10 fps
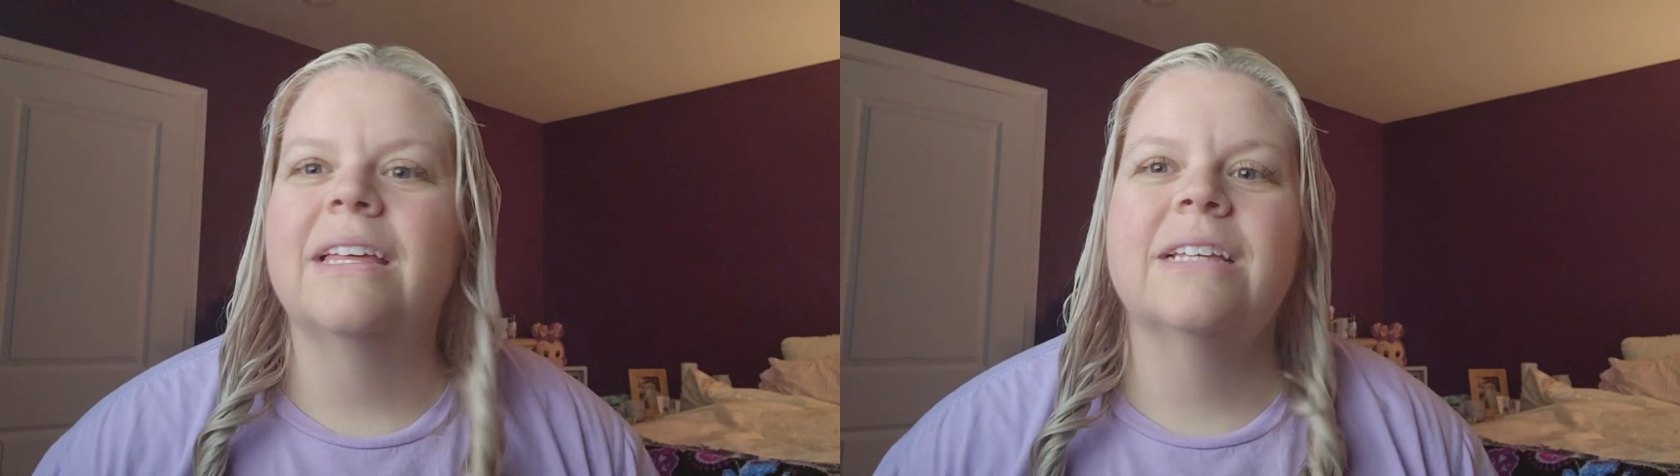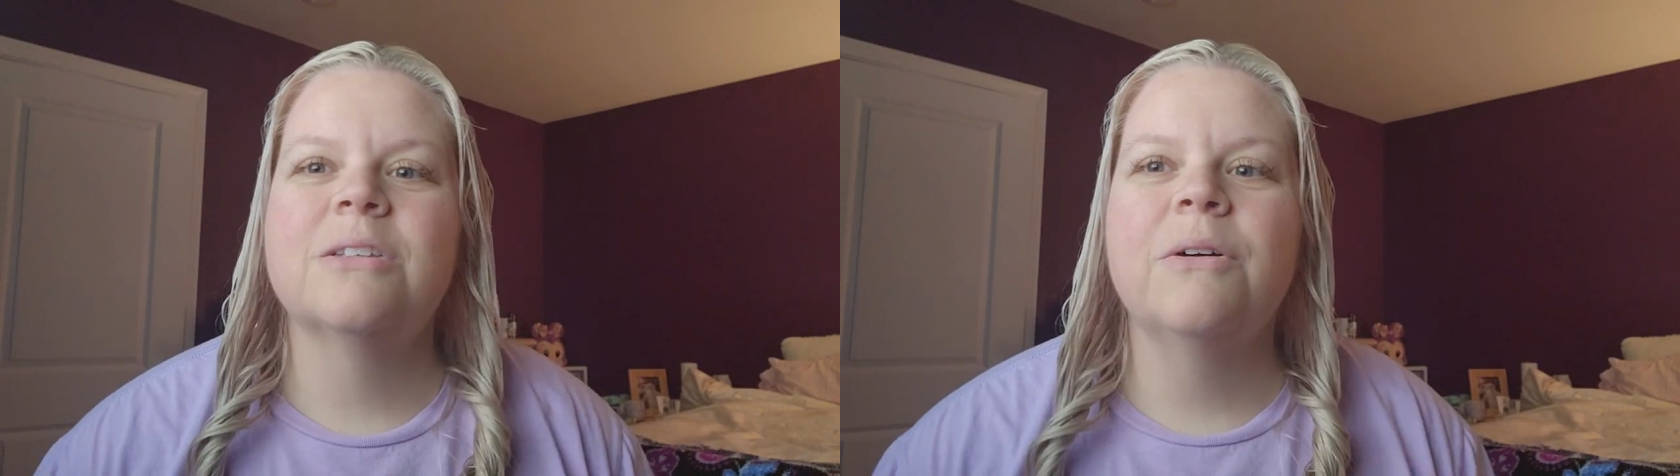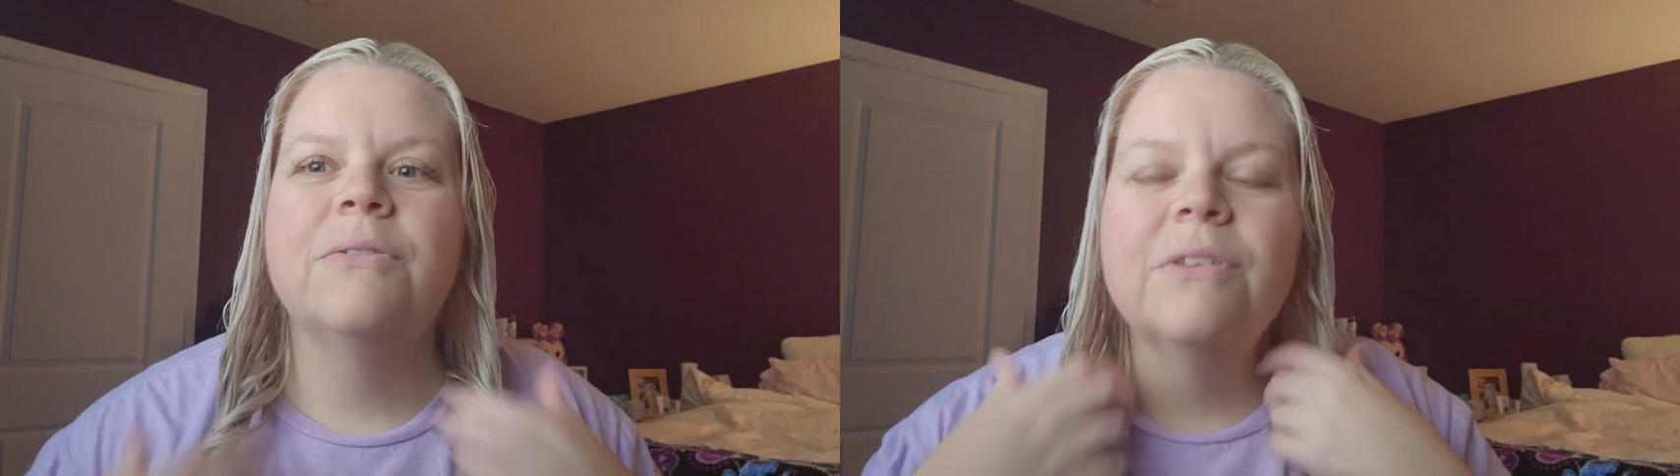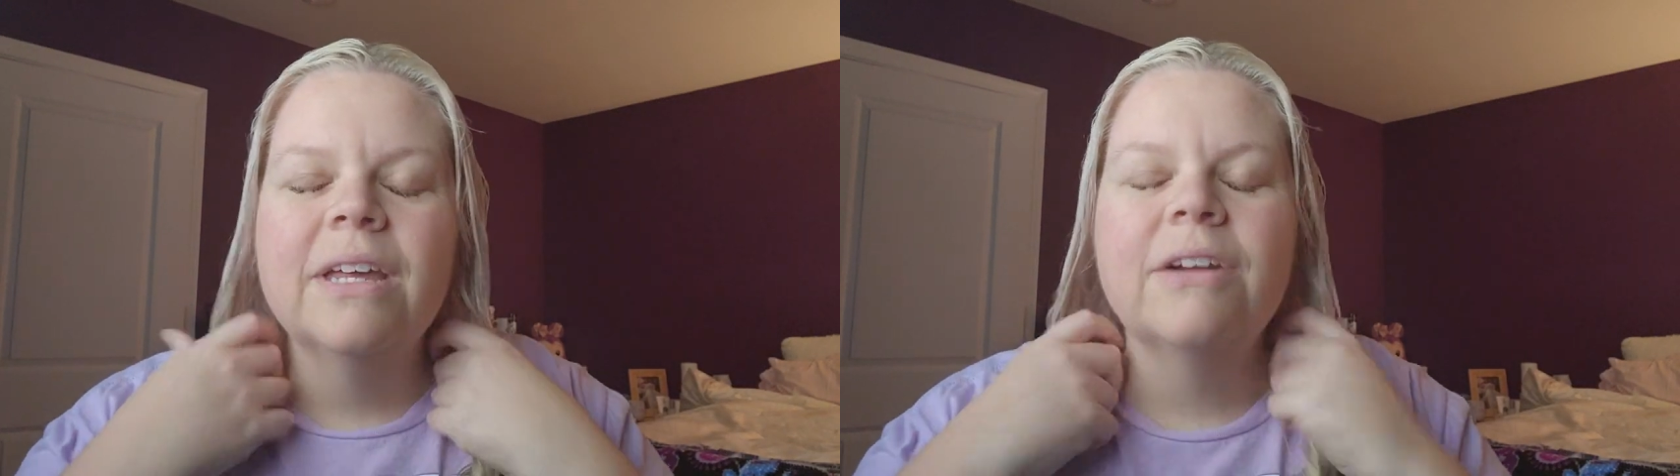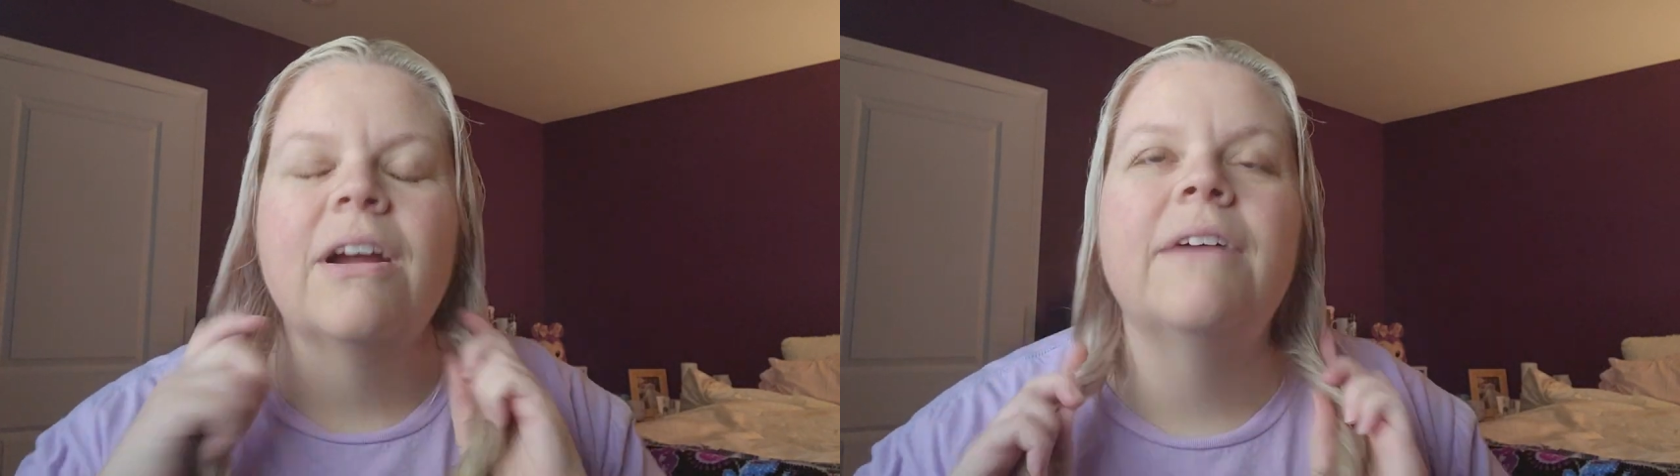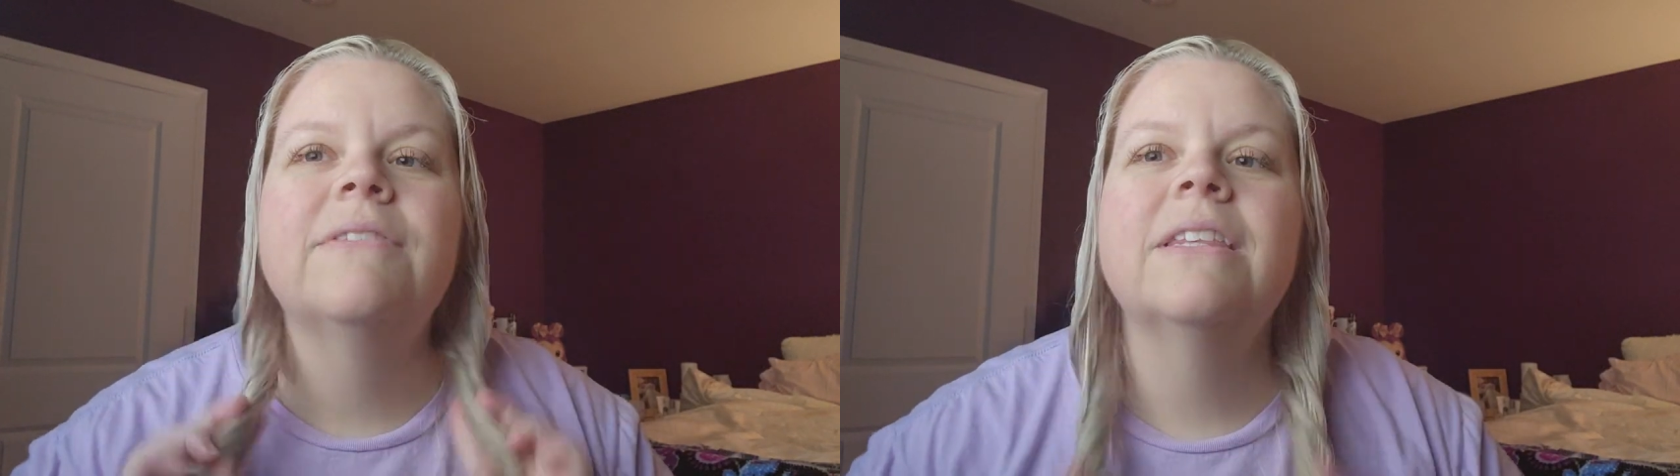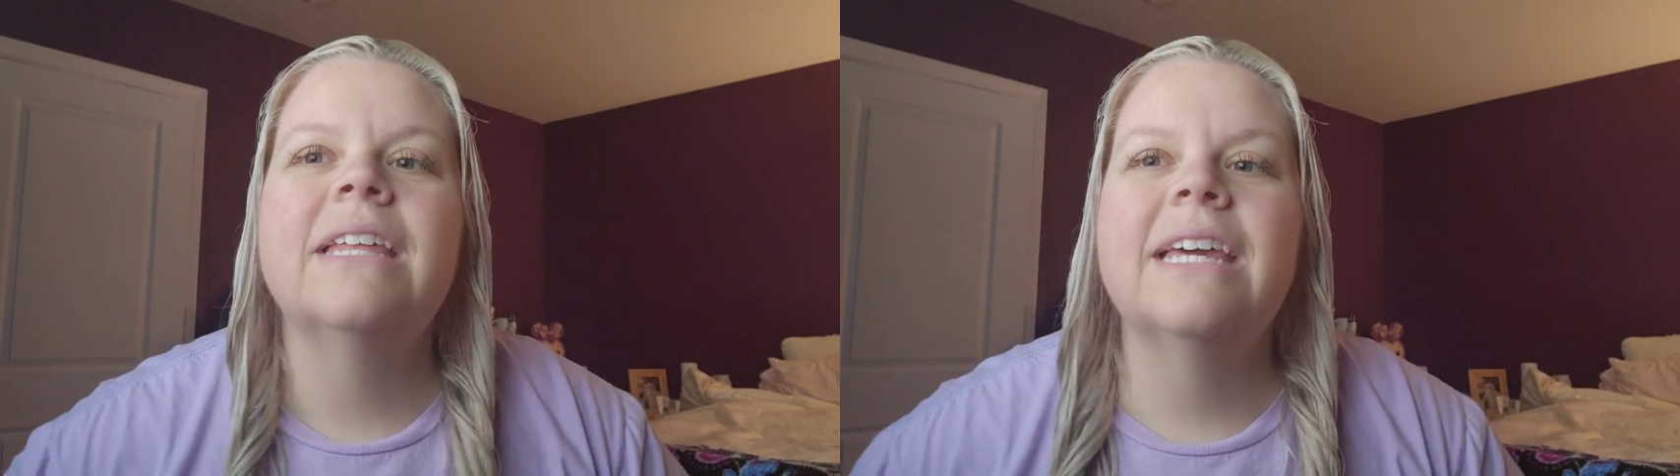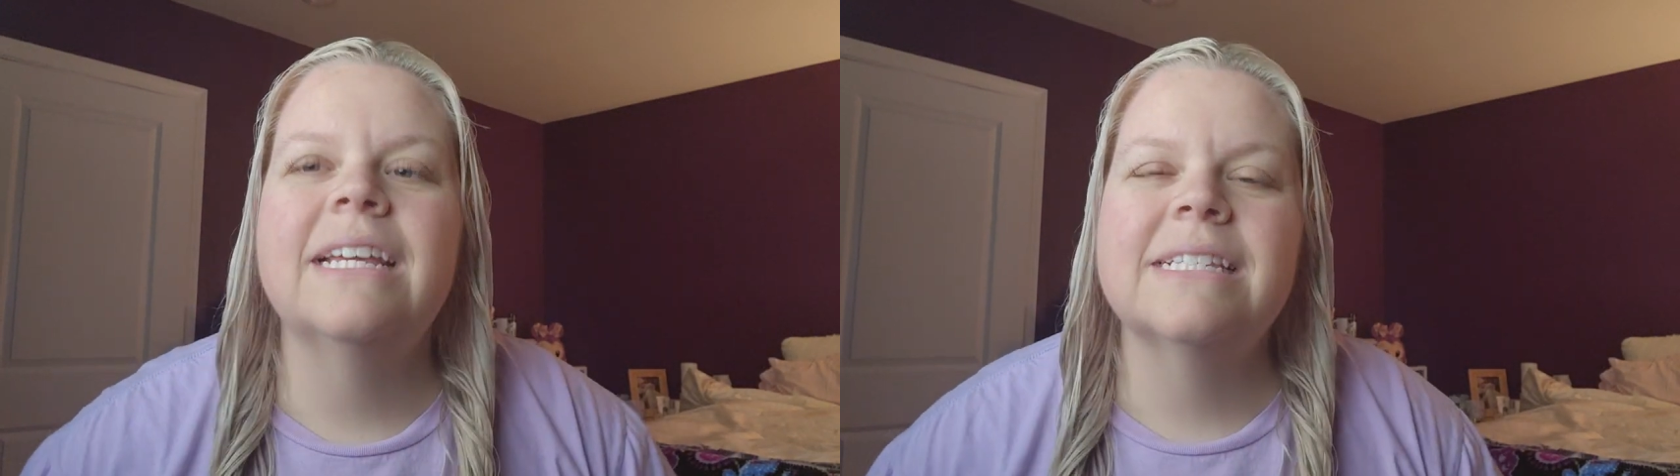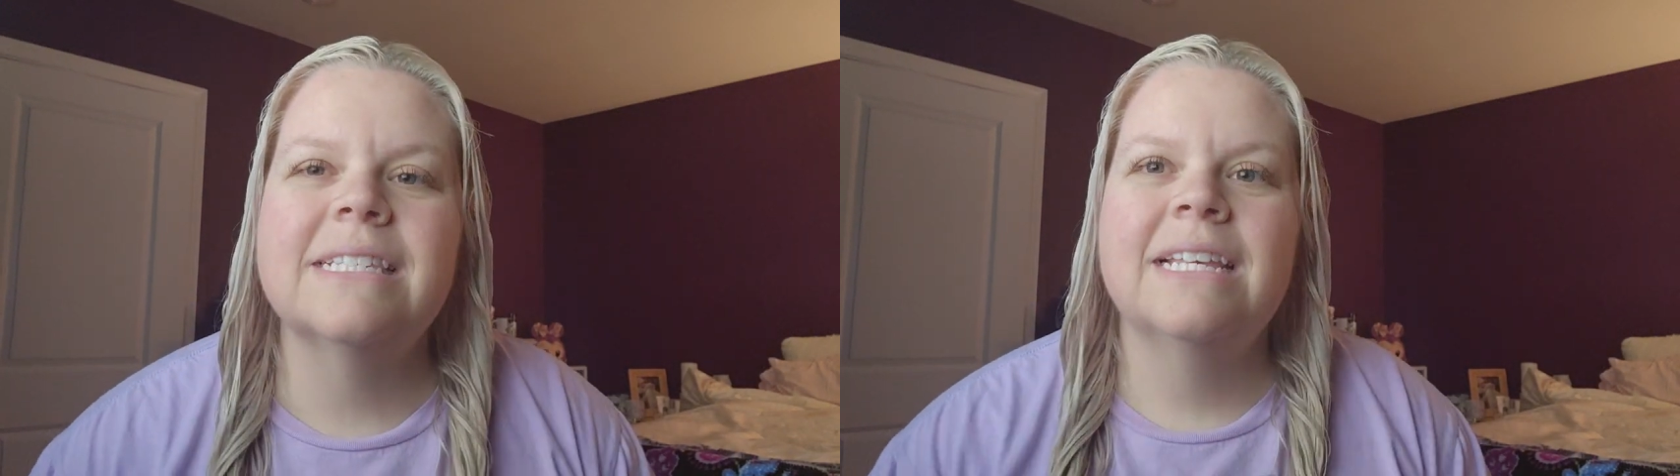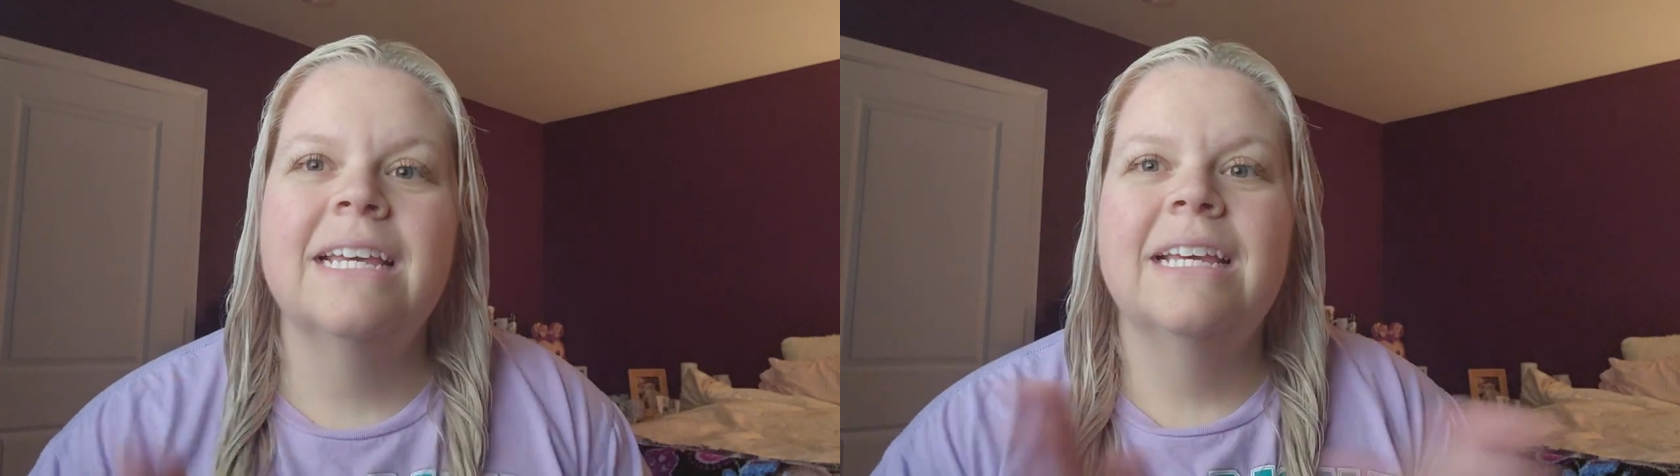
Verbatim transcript: Like so if you like crafty things,